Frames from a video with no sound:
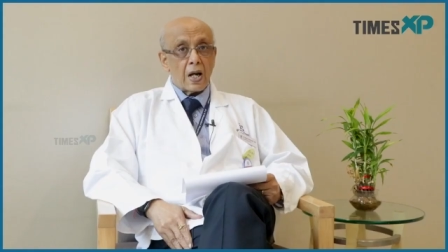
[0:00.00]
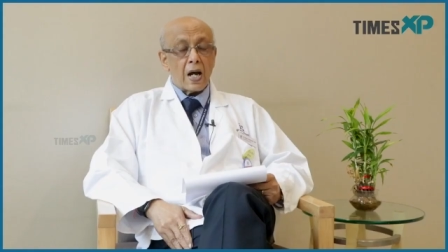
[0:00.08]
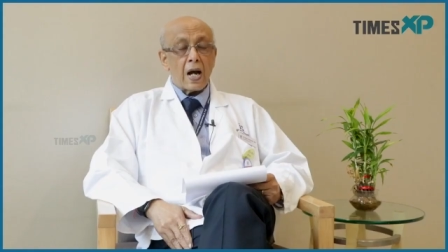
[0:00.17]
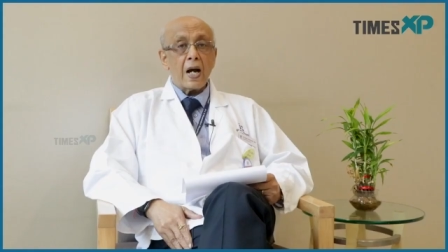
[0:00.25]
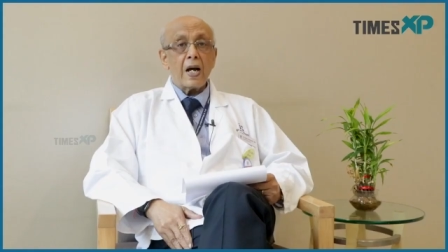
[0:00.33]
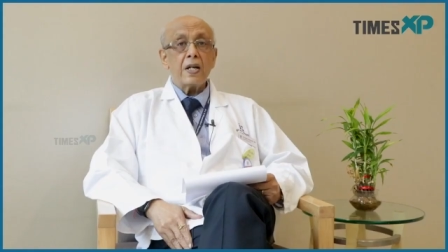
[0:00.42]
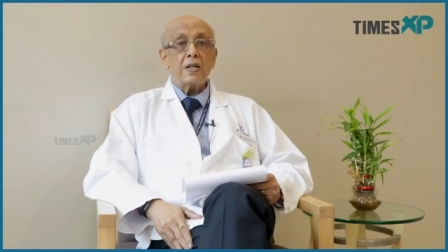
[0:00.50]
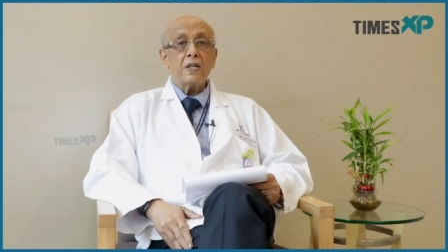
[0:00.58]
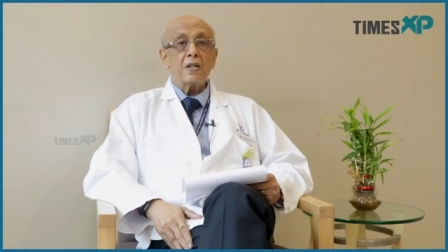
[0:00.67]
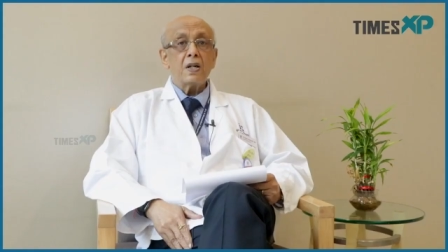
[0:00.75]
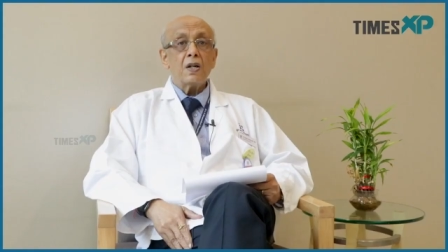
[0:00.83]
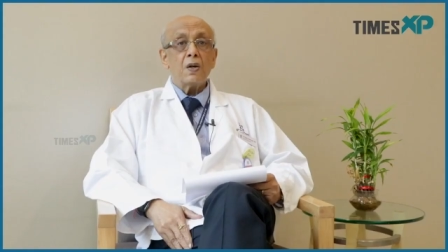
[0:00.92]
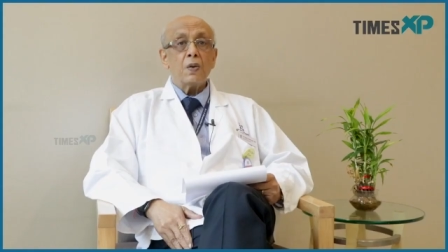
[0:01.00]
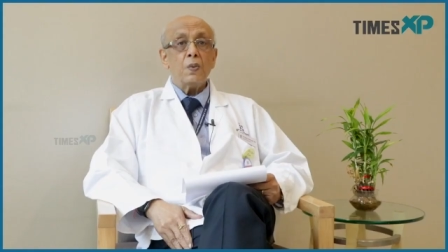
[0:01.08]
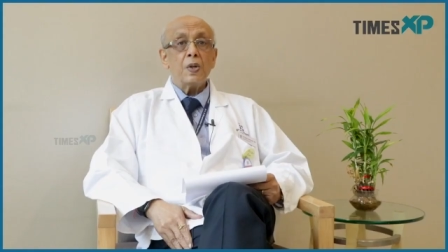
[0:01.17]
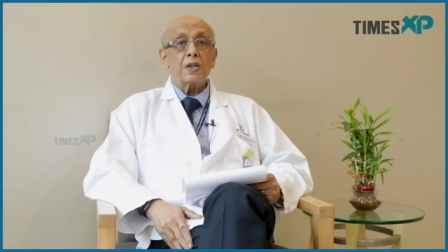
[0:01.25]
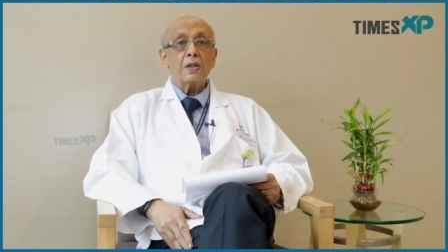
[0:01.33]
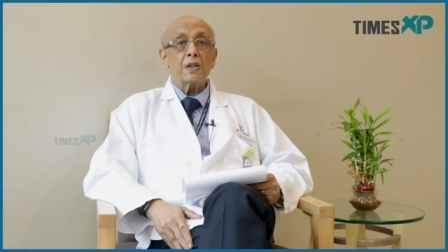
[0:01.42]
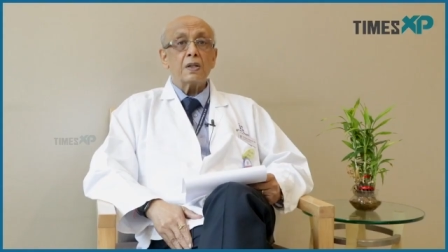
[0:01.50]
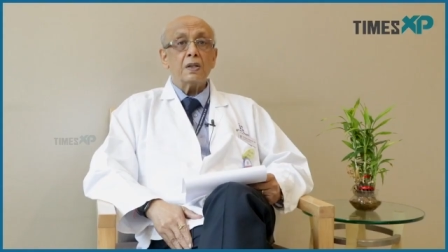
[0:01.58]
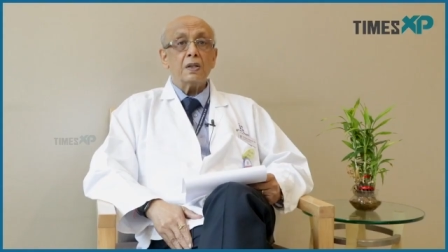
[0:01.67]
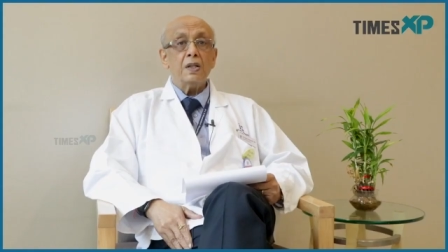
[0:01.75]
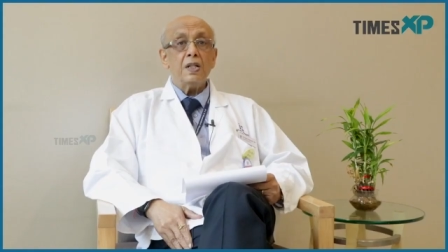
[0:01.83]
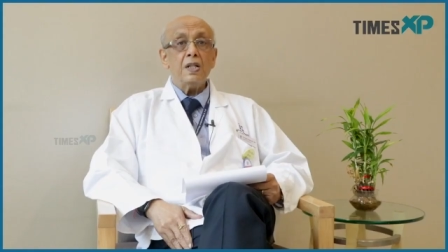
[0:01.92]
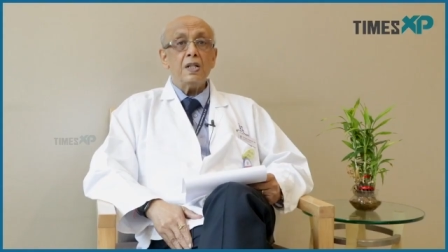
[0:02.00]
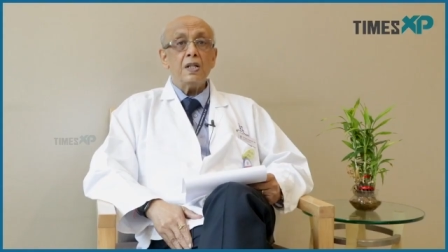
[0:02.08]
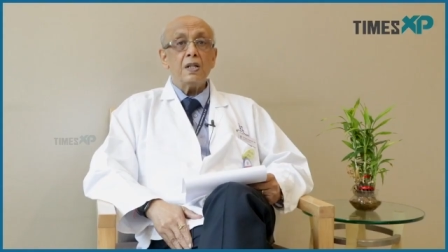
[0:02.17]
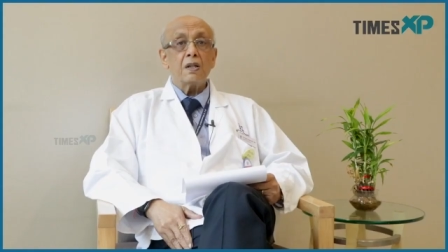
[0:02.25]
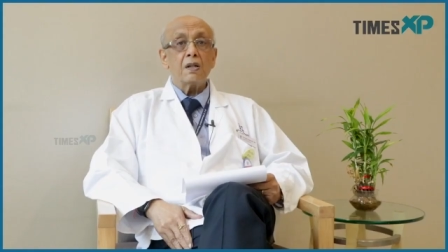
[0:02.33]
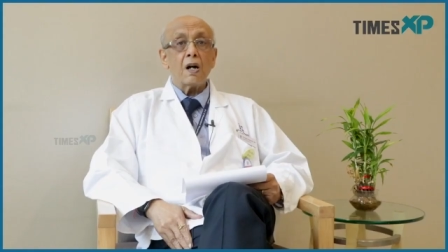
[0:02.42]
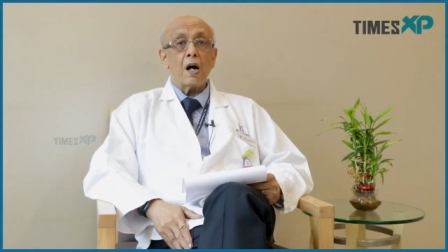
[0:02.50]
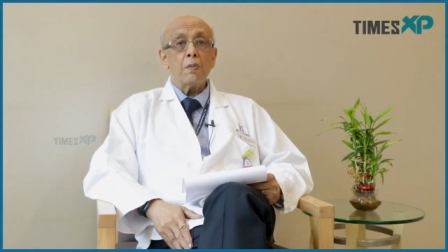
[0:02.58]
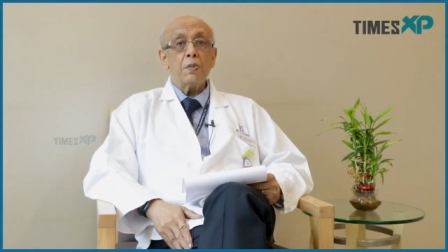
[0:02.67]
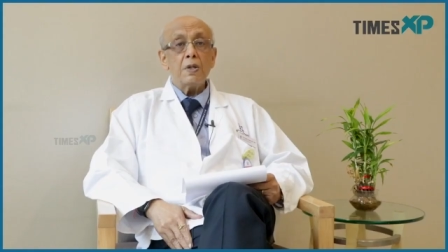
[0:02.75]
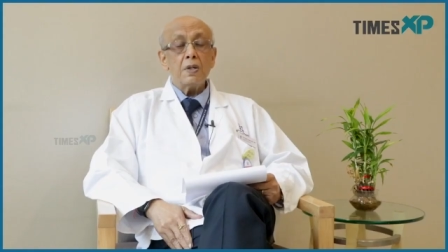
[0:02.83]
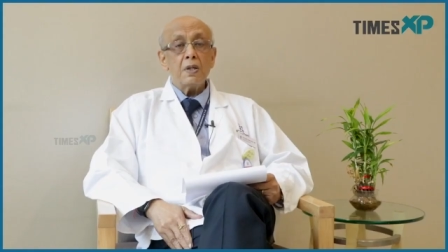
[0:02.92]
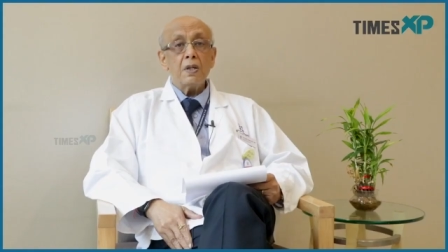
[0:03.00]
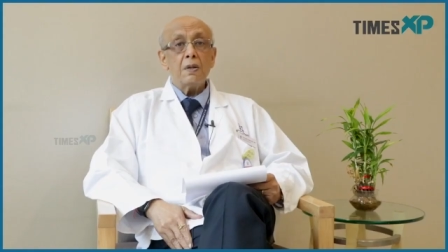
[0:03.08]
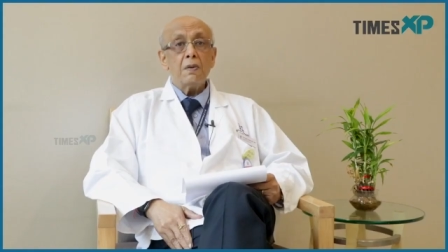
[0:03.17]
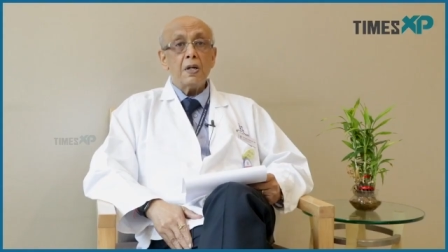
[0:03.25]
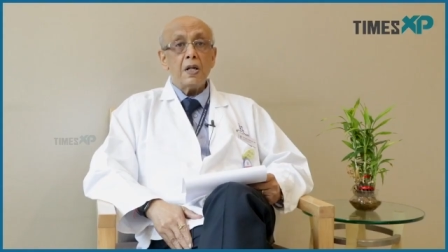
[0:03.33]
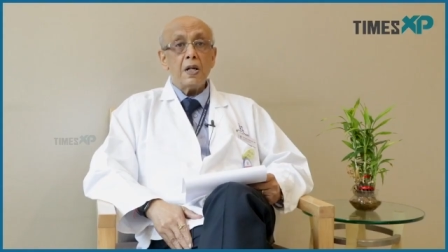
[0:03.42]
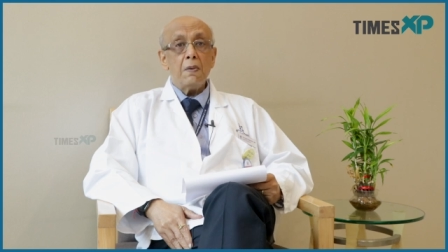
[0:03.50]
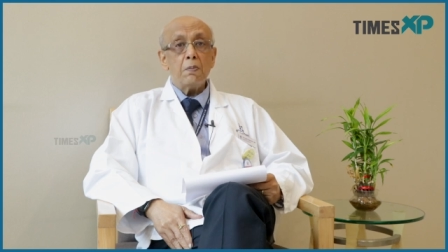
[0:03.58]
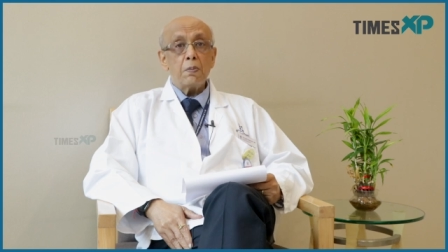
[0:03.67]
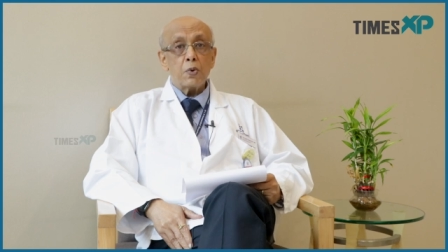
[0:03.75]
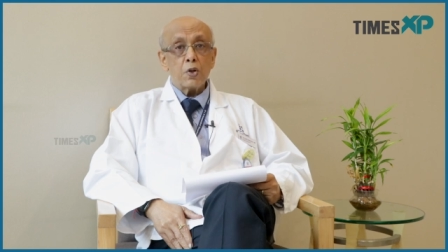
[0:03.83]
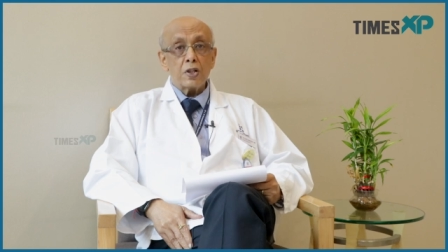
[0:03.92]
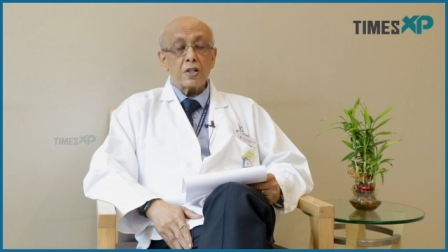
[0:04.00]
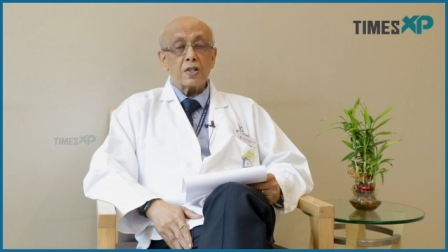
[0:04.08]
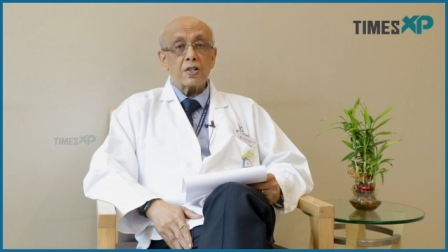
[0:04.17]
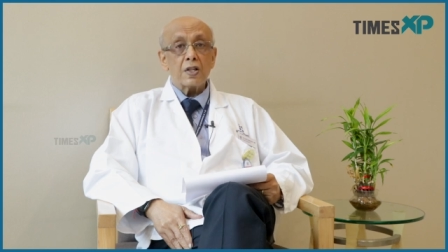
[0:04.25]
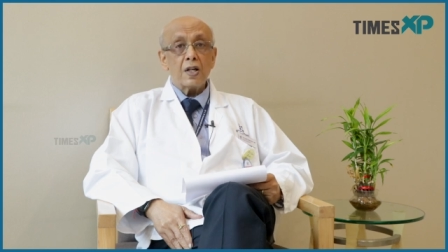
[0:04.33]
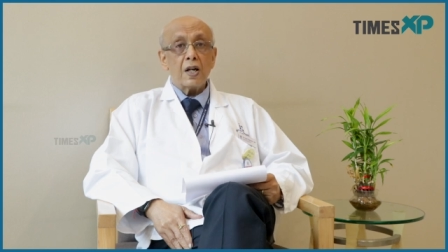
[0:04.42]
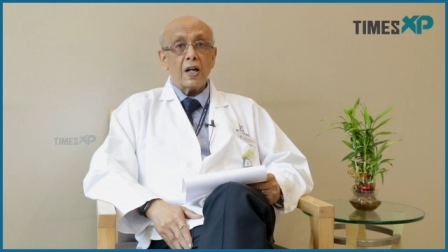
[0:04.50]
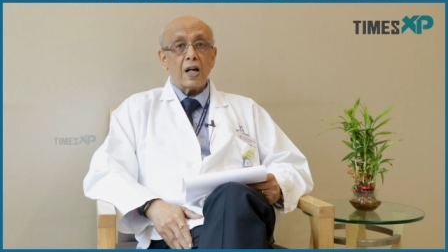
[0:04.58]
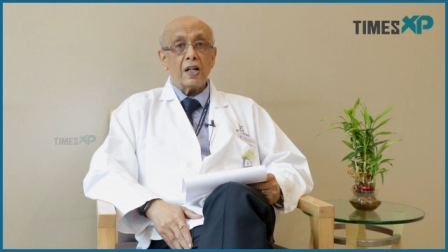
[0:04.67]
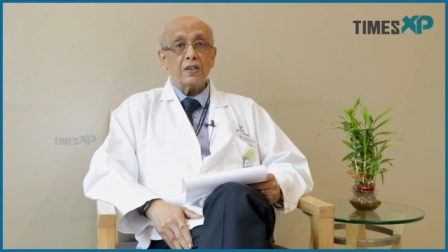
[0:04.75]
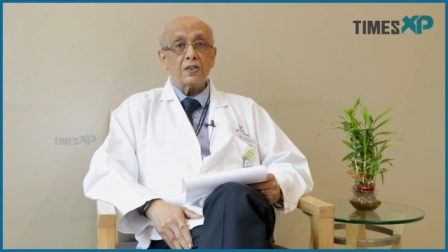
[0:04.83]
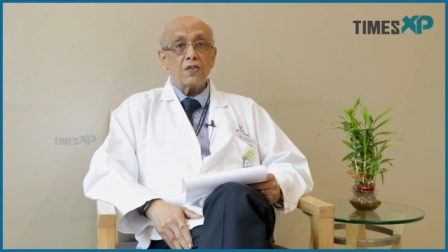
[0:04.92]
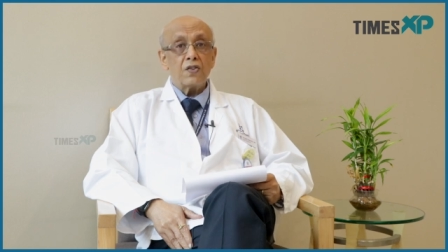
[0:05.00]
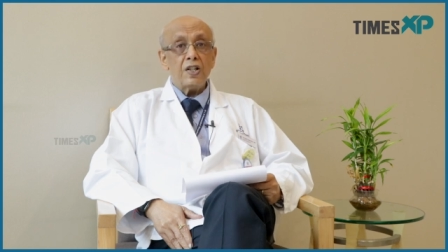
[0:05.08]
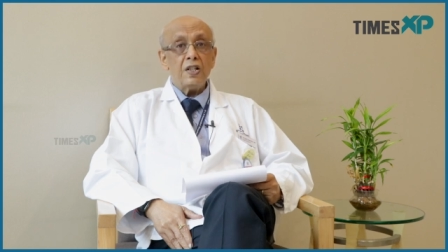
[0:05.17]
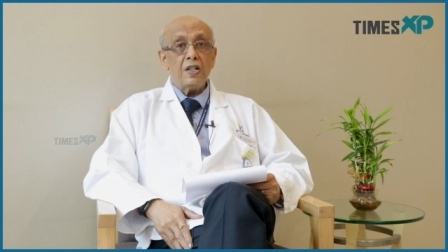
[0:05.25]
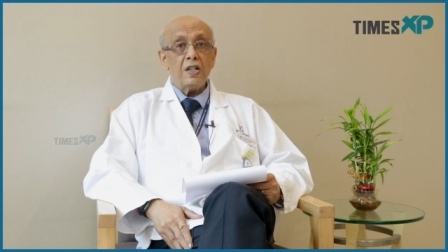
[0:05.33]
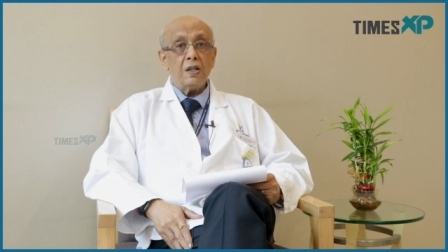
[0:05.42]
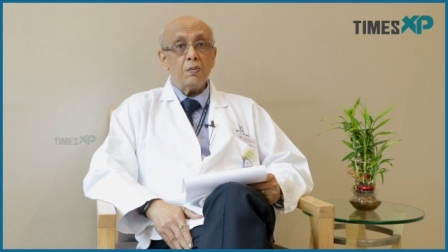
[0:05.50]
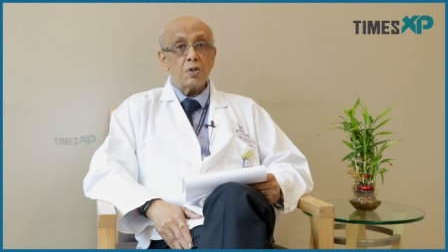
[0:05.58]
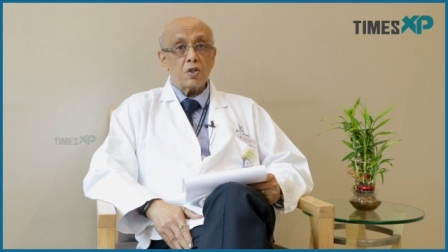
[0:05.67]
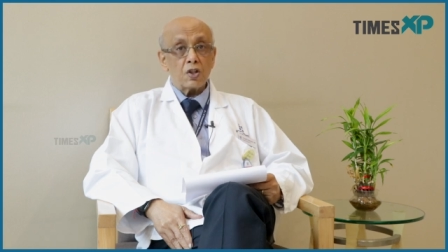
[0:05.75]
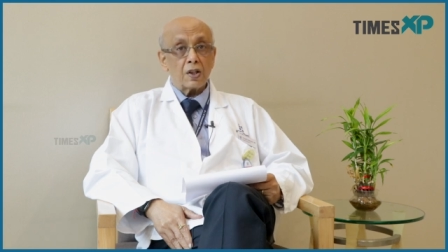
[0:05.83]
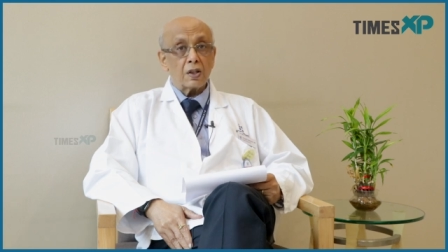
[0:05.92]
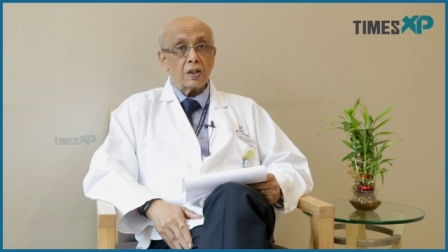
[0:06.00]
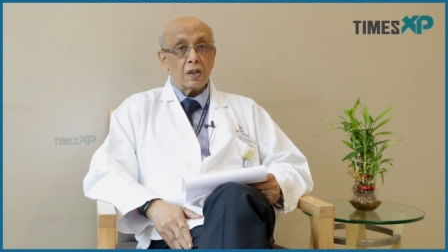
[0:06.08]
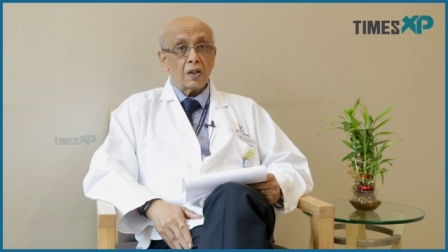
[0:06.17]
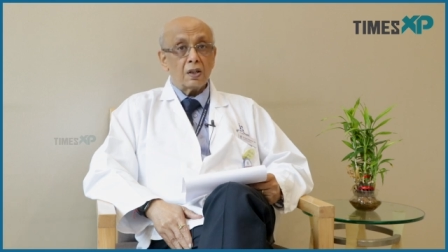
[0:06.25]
and with the carbon imprint and 3D imaging,